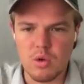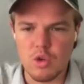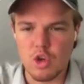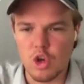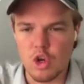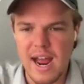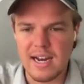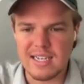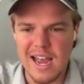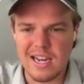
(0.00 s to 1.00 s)
You could
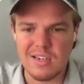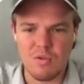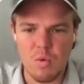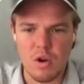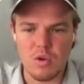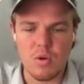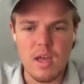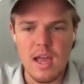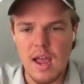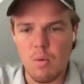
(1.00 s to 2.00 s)
add tags if you want to,
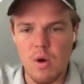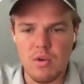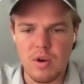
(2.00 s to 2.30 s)
and whether